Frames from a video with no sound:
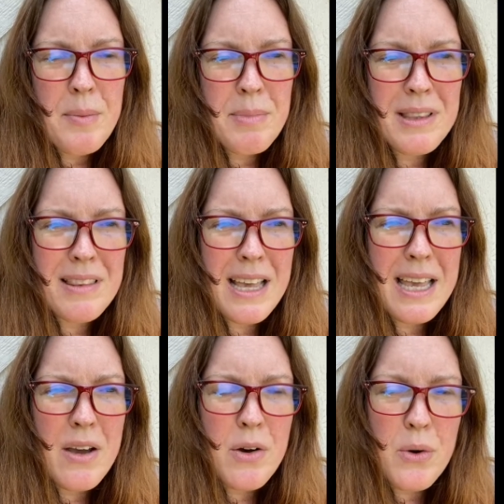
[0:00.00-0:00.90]
but
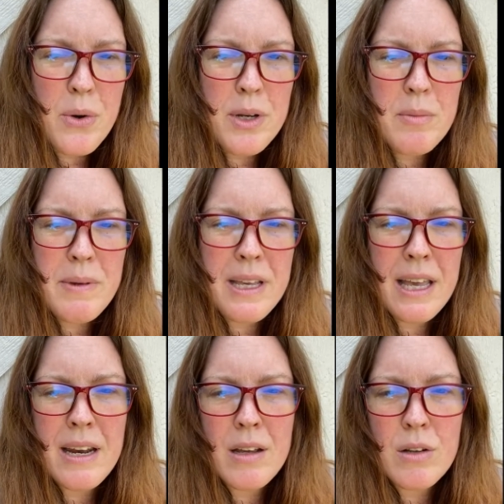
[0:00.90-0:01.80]
they are going to be
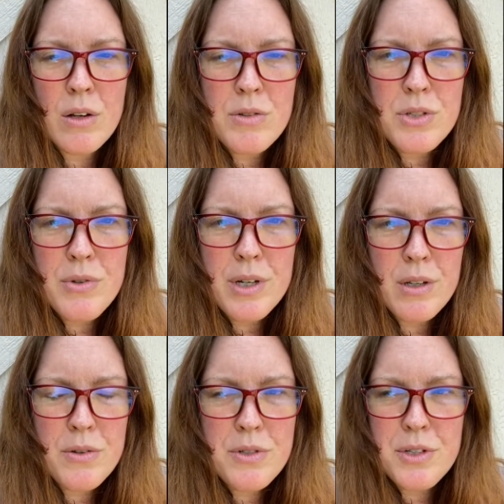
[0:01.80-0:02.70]
getting closer and
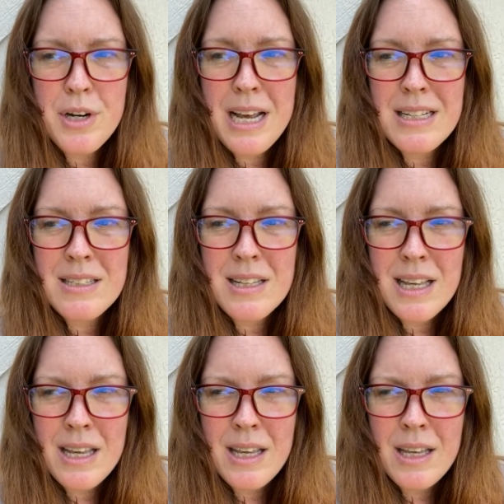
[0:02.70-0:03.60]
closer as
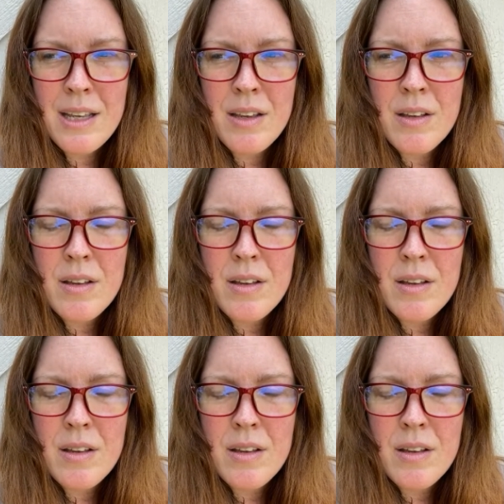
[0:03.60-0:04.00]
they